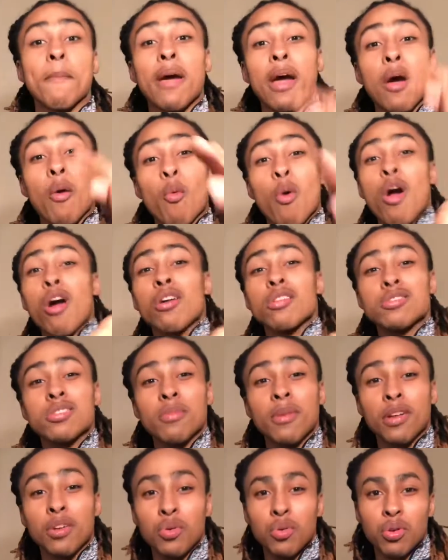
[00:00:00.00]
Man, welcome
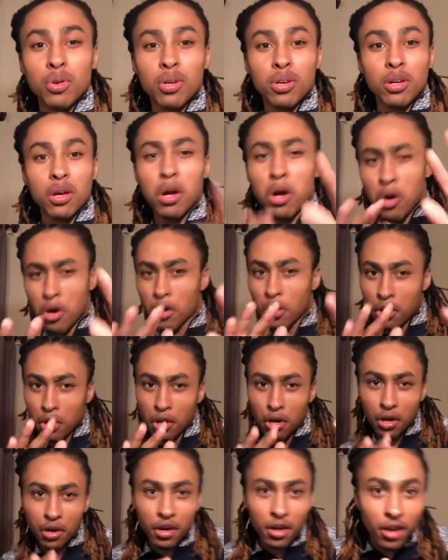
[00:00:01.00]
to my new. Hold on,
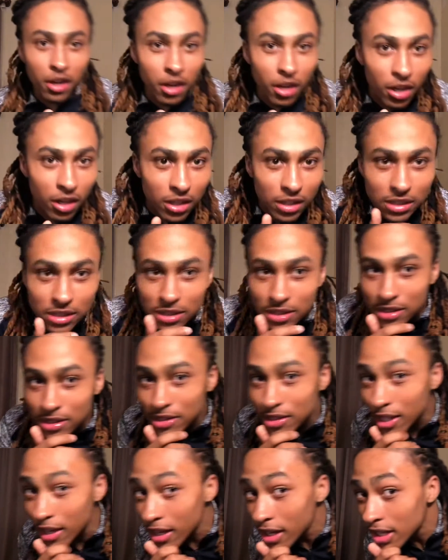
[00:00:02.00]
hold on, hold on.
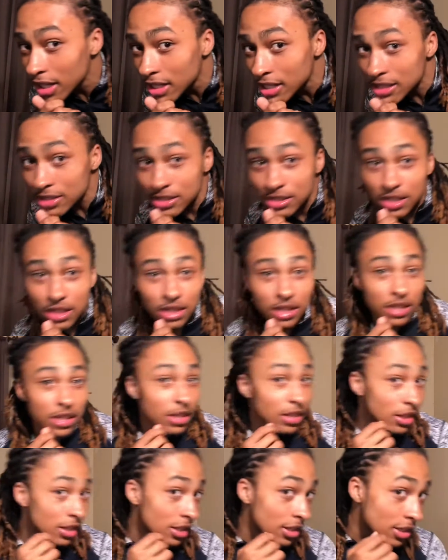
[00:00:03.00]
Damn, this nigga
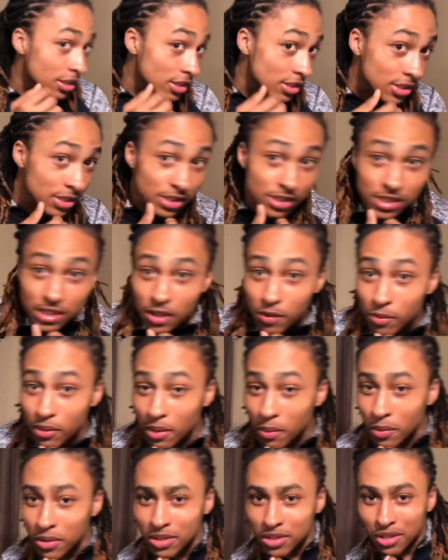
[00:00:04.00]
look good as shit,
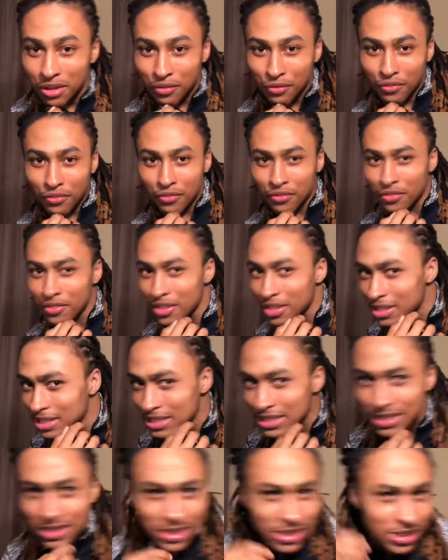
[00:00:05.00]
man. What the fuck?